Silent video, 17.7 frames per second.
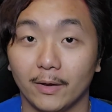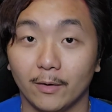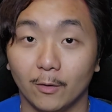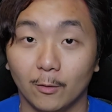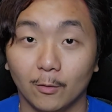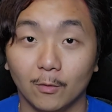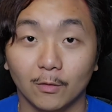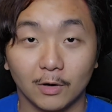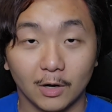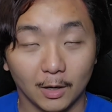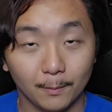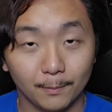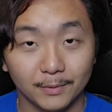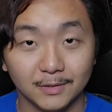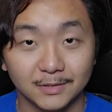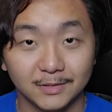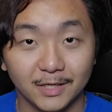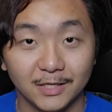hole
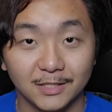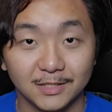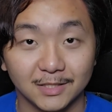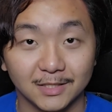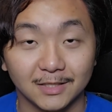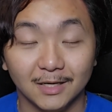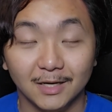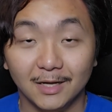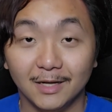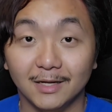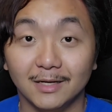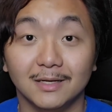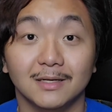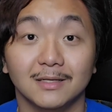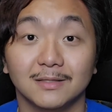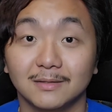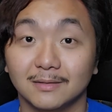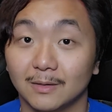compensation
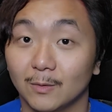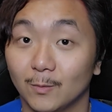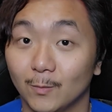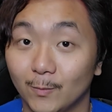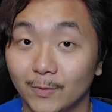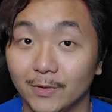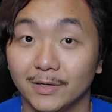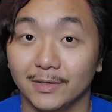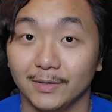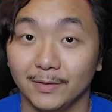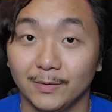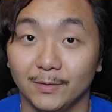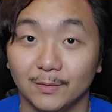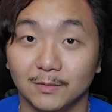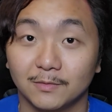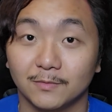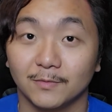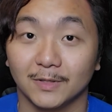is a really
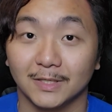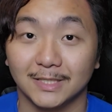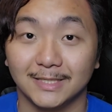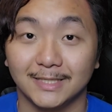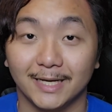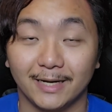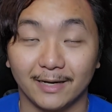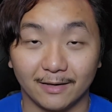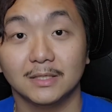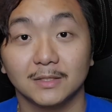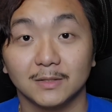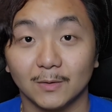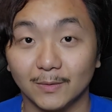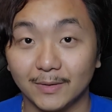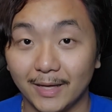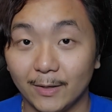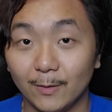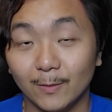useful setting
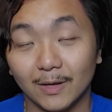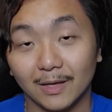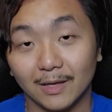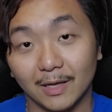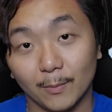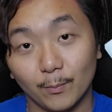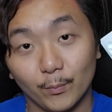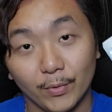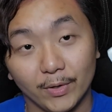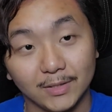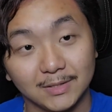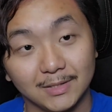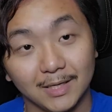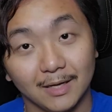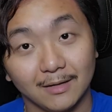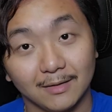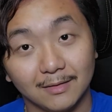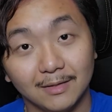so that you can get prints
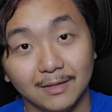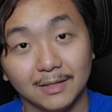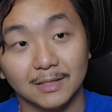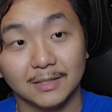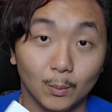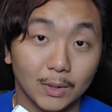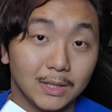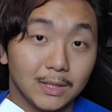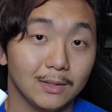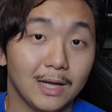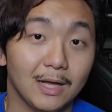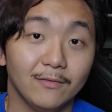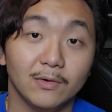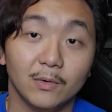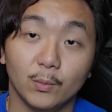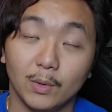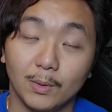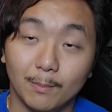like this without
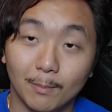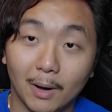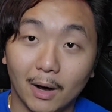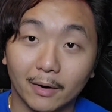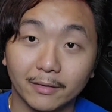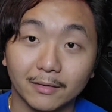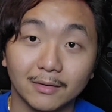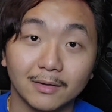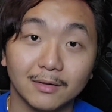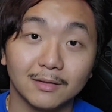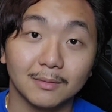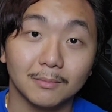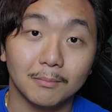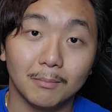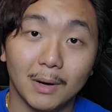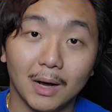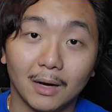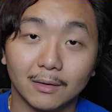ever remodeling the
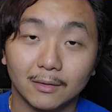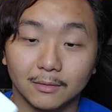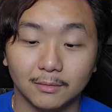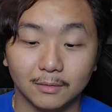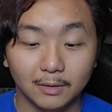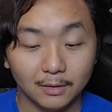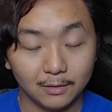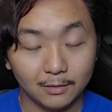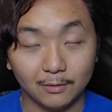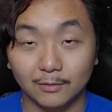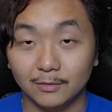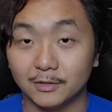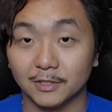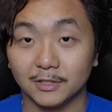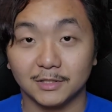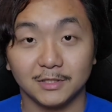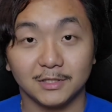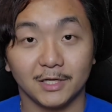model. You
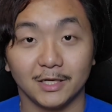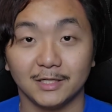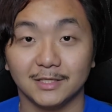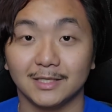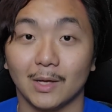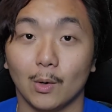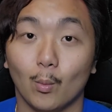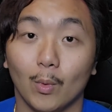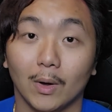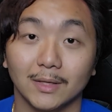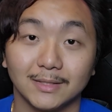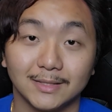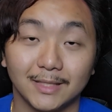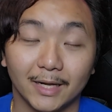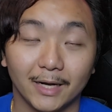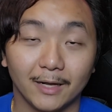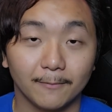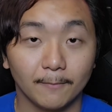just change that one
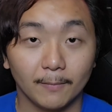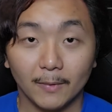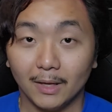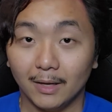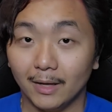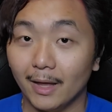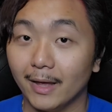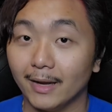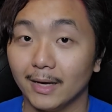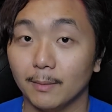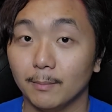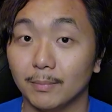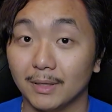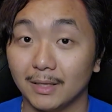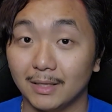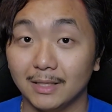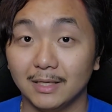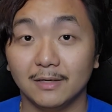setting, and I
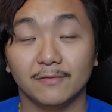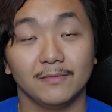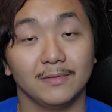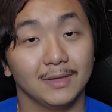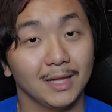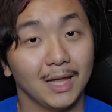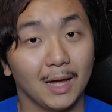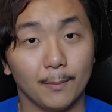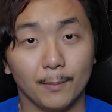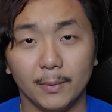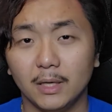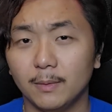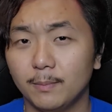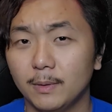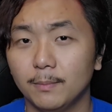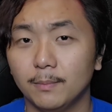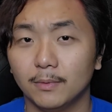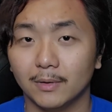believe not many
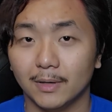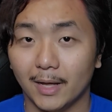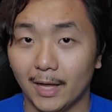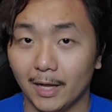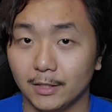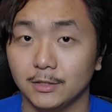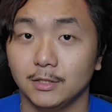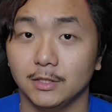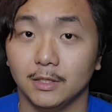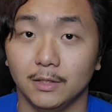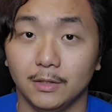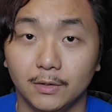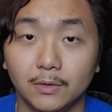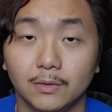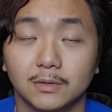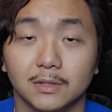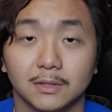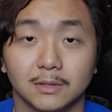people actually
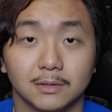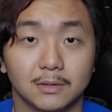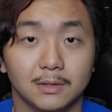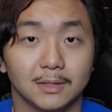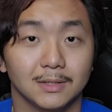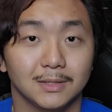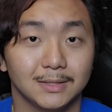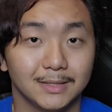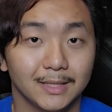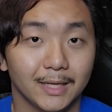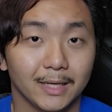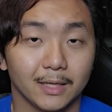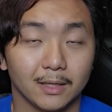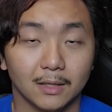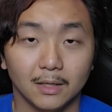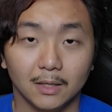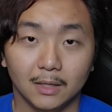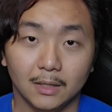uses this
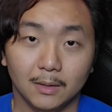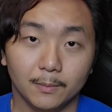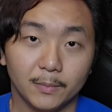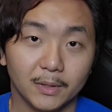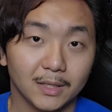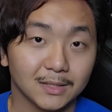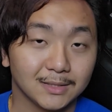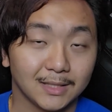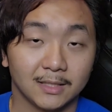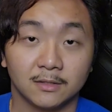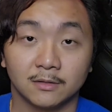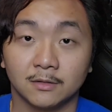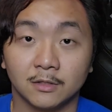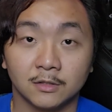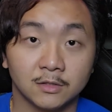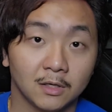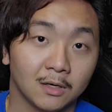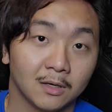setting because I
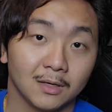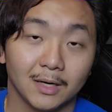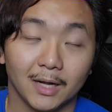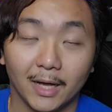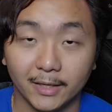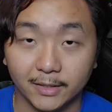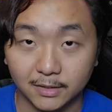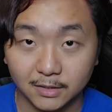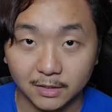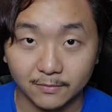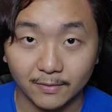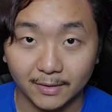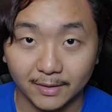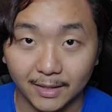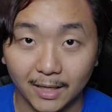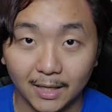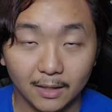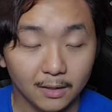search online stuff
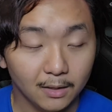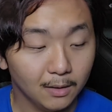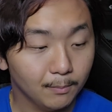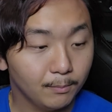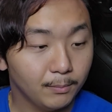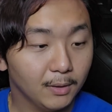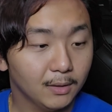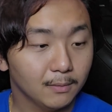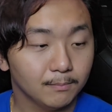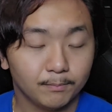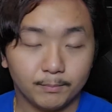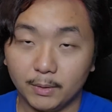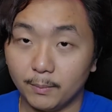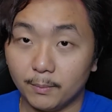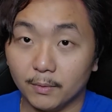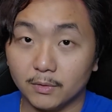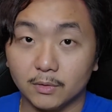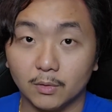like that, but
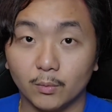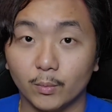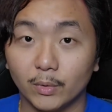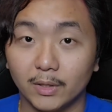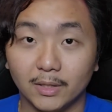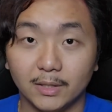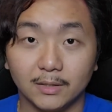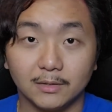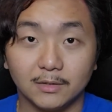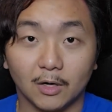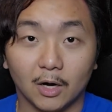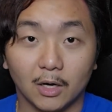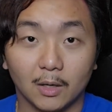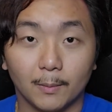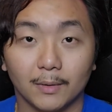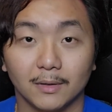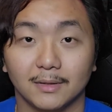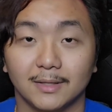people don't really
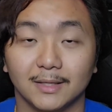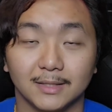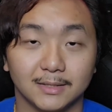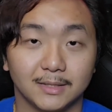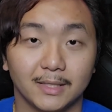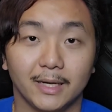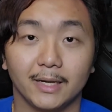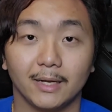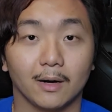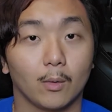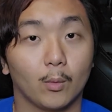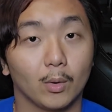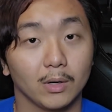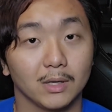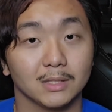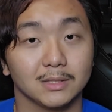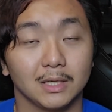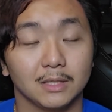talk about this setting on
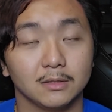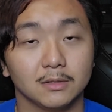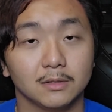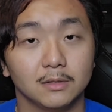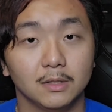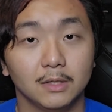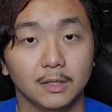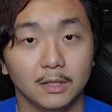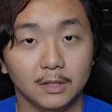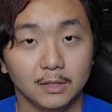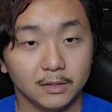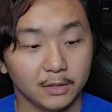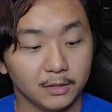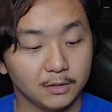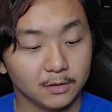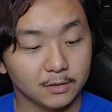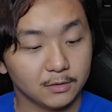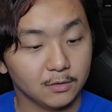Orca Slicer.
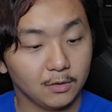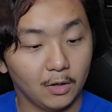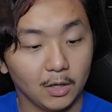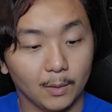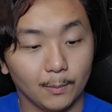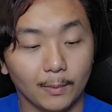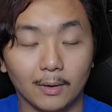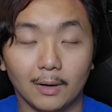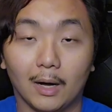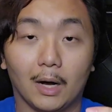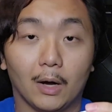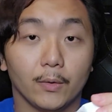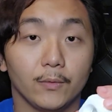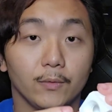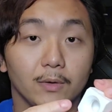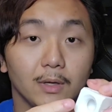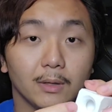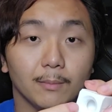They just talk about how
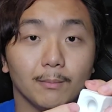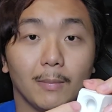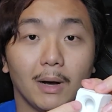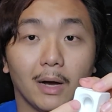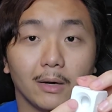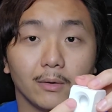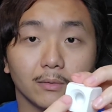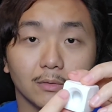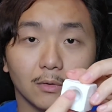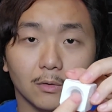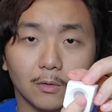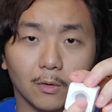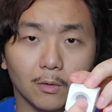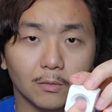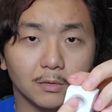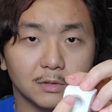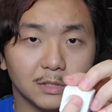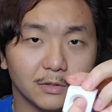you can model the
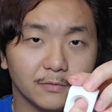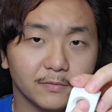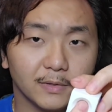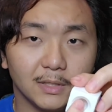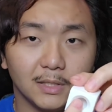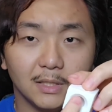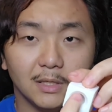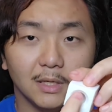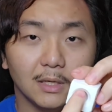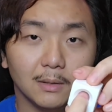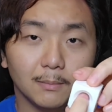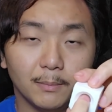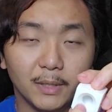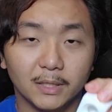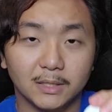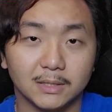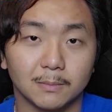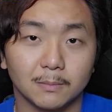hole differently,
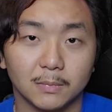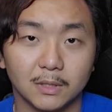make some